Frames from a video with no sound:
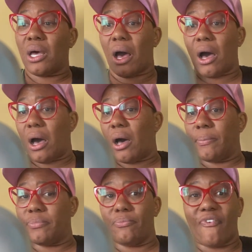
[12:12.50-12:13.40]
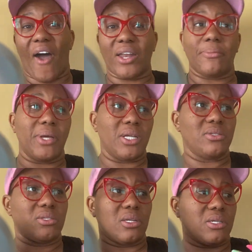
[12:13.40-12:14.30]
Um,
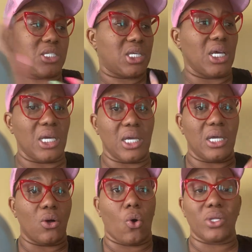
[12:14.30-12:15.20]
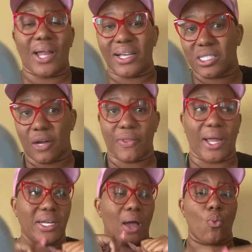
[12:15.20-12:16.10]
vitamins, the tea, all of that stuff.
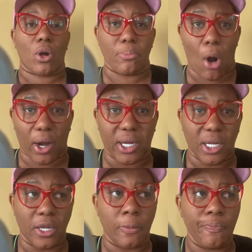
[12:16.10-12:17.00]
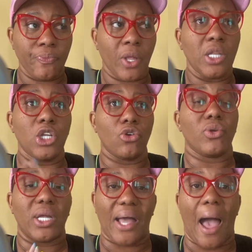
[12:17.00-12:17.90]
Like network marketing
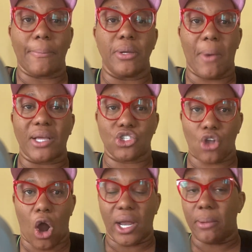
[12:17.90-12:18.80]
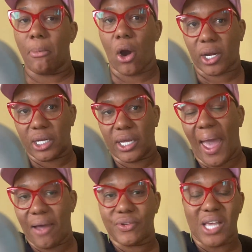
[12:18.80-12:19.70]
literally got me my start in marketing,
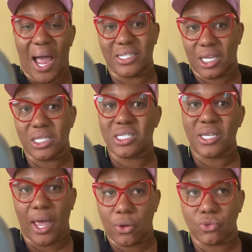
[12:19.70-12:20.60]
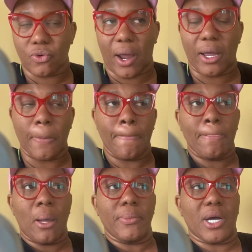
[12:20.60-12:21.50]
advertising, and sales, right?
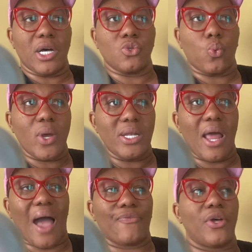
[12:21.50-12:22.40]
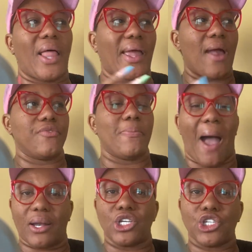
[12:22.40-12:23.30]
Because with, I feel like
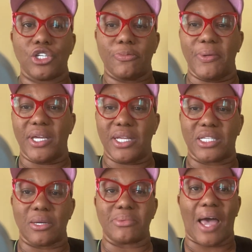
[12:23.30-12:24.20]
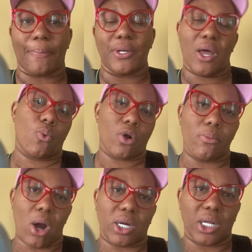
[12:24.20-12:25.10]
everybody should be in some type of network
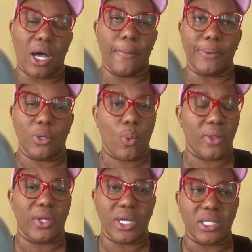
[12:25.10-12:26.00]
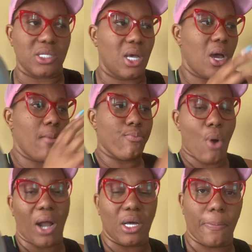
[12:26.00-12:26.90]
marketing company, whether it's
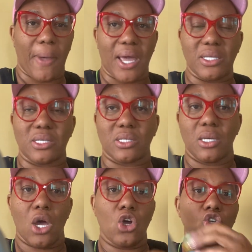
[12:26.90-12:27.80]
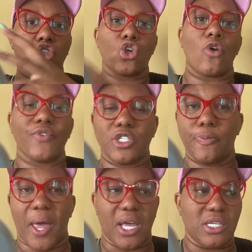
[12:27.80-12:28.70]
product-based, service
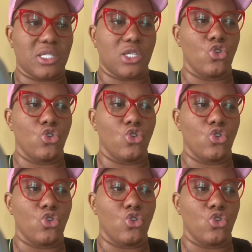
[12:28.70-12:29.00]
base.